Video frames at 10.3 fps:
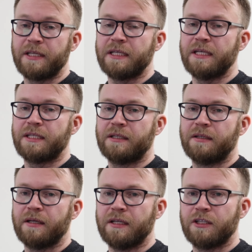
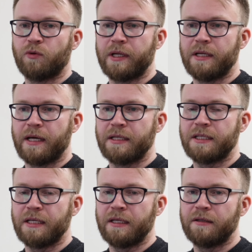season in
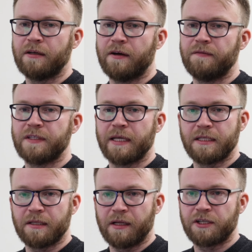2019 of site
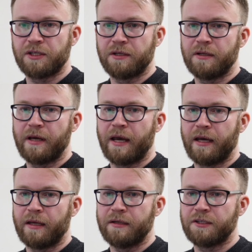selection
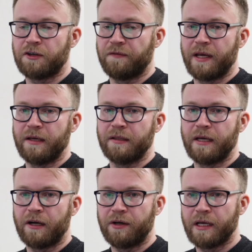and surveying
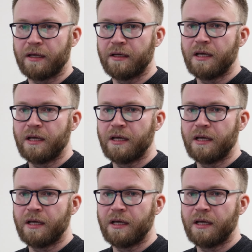the area,